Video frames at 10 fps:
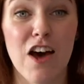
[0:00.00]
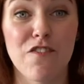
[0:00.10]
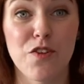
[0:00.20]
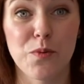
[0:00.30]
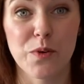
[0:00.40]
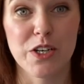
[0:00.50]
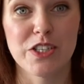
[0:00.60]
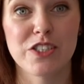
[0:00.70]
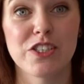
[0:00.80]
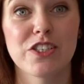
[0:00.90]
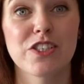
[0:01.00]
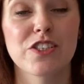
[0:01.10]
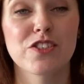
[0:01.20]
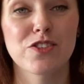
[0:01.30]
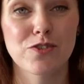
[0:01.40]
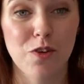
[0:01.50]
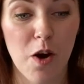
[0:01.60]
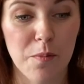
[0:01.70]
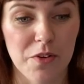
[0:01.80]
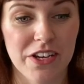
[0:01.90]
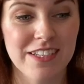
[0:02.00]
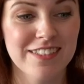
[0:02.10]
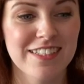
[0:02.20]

of the word strawberry